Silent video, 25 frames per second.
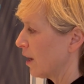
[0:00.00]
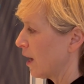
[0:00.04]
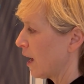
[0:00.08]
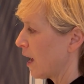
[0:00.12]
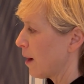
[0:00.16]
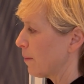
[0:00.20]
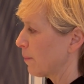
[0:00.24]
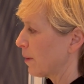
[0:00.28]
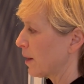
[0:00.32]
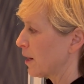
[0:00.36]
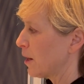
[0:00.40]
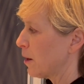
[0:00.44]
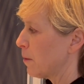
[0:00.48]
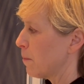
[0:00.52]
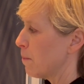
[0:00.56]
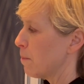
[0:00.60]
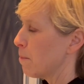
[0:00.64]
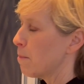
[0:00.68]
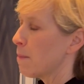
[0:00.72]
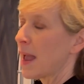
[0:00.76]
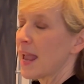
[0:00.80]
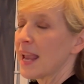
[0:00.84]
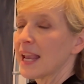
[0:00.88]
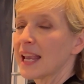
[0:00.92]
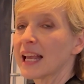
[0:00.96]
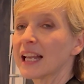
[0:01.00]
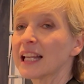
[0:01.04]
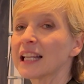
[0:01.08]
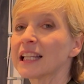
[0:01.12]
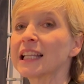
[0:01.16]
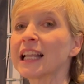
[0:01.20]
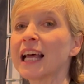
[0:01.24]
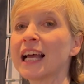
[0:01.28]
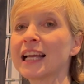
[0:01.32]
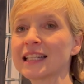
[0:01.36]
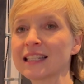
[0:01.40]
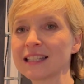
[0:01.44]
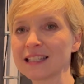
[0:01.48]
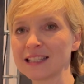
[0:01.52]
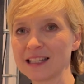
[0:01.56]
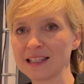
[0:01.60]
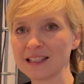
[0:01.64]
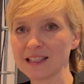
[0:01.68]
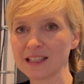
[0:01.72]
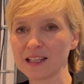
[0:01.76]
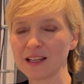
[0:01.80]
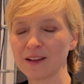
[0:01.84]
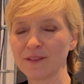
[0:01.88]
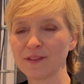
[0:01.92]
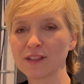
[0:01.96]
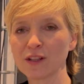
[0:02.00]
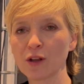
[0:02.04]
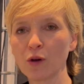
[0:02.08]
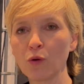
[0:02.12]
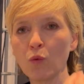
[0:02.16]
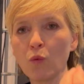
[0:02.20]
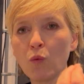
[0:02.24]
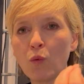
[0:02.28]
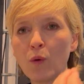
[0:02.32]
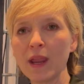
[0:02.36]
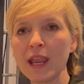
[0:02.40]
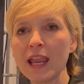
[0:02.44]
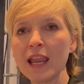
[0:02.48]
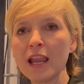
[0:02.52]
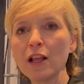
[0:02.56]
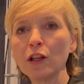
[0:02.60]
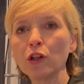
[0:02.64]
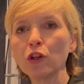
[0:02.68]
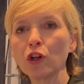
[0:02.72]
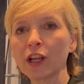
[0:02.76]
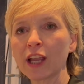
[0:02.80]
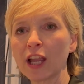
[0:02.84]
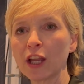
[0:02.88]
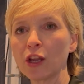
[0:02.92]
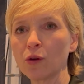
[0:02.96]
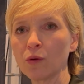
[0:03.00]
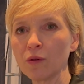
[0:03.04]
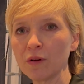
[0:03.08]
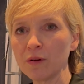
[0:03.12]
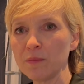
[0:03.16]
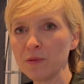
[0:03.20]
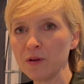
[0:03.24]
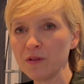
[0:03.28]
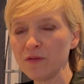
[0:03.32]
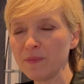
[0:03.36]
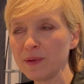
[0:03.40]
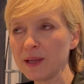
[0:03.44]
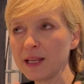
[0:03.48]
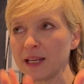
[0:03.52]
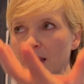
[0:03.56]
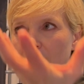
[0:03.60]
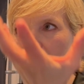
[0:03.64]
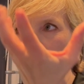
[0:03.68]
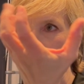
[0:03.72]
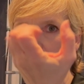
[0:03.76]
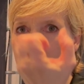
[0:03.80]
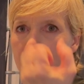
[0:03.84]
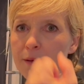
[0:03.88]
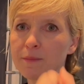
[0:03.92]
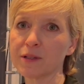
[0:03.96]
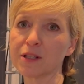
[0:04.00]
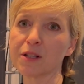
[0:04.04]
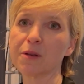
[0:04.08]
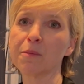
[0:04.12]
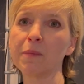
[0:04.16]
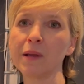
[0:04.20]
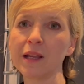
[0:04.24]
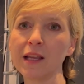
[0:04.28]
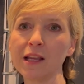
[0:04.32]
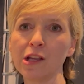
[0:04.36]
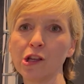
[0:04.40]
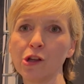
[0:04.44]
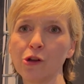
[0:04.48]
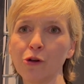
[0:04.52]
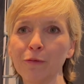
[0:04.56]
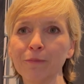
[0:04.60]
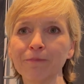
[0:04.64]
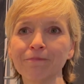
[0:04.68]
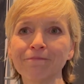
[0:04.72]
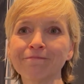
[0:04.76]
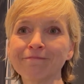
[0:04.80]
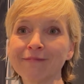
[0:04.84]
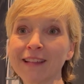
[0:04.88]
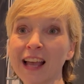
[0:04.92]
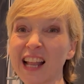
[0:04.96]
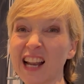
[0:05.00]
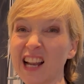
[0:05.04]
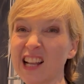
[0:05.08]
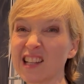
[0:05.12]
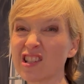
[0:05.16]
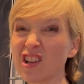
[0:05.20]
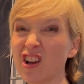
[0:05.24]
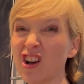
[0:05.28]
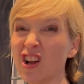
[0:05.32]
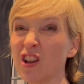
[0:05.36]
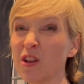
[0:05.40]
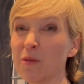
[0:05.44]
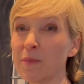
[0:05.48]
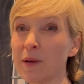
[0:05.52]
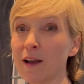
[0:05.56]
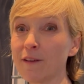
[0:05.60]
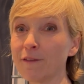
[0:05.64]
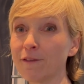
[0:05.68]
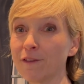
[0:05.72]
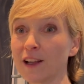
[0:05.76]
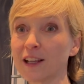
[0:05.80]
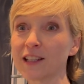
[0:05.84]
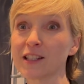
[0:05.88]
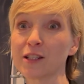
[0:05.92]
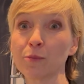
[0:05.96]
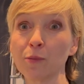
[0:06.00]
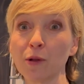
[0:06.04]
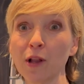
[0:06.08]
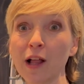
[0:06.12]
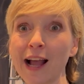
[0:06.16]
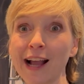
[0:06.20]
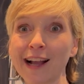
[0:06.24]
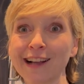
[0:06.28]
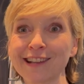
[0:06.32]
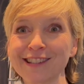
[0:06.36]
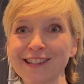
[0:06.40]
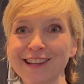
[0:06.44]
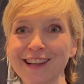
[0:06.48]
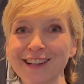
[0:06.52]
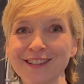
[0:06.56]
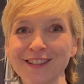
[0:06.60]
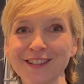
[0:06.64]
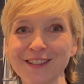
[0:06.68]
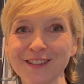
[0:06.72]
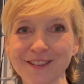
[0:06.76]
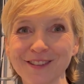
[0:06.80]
I'm going to make it less sensitive. So we look at your movement and come to meet you. And it's all about flexible access.